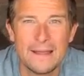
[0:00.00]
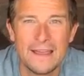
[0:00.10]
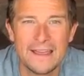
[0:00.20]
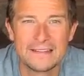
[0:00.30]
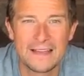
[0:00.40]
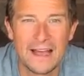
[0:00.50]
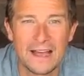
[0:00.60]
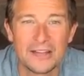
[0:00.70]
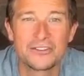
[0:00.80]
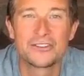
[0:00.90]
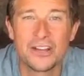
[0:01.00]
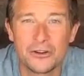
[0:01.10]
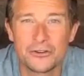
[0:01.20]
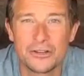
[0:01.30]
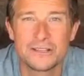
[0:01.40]
is
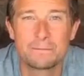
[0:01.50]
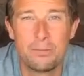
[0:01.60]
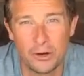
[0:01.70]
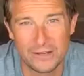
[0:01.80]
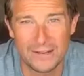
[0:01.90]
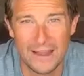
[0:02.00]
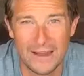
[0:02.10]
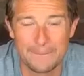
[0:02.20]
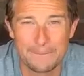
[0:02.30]
Children's Book Day.